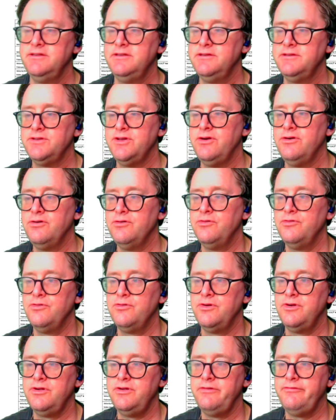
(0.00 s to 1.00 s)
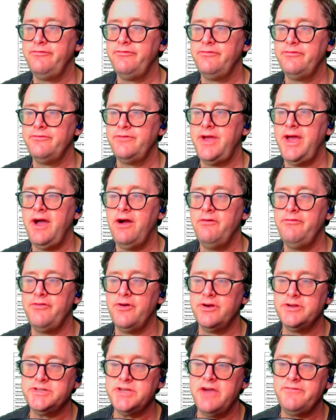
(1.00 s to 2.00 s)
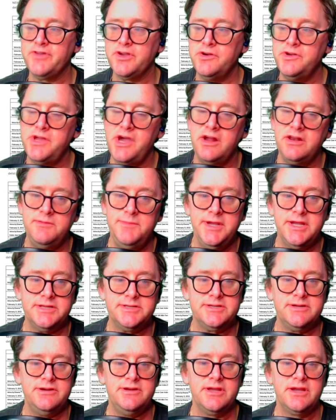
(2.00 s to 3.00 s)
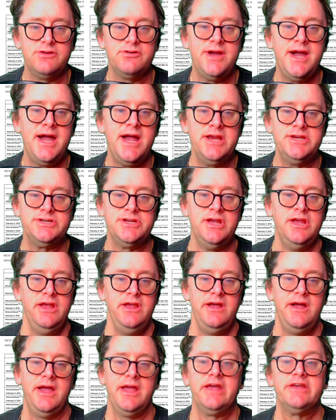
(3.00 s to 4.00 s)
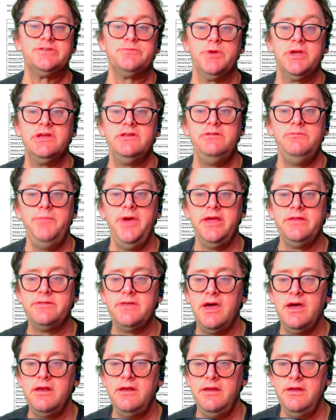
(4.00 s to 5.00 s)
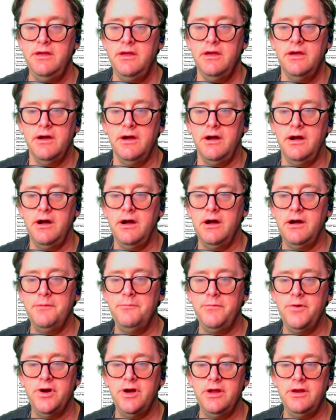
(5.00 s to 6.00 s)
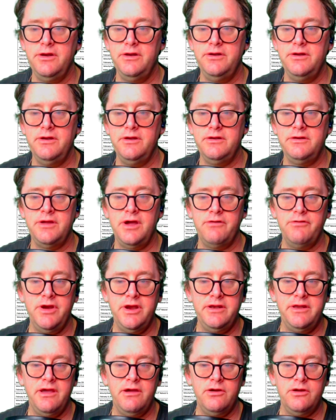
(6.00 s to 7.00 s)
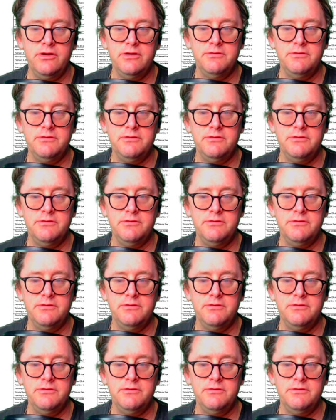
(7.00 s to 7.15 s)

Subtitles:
If how far does it have to go down to be considered a crash? I guess we could debate that, but not right now.